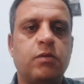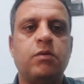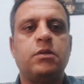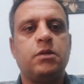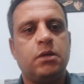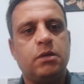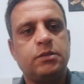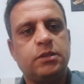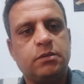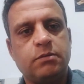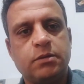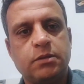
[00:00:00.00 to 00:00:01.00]
Decent
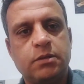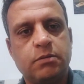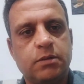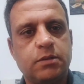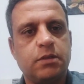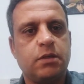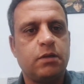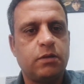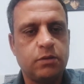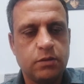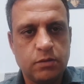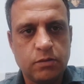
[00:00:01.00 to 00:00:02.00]
camera hardware for
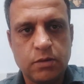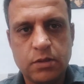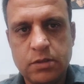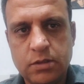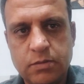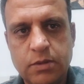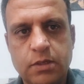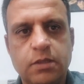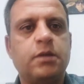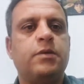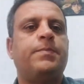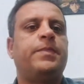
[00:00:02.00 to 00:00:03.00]
daytime photos and
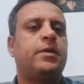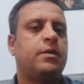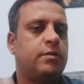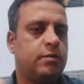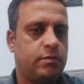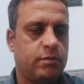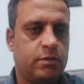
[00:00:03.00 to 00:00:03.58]
social sharing.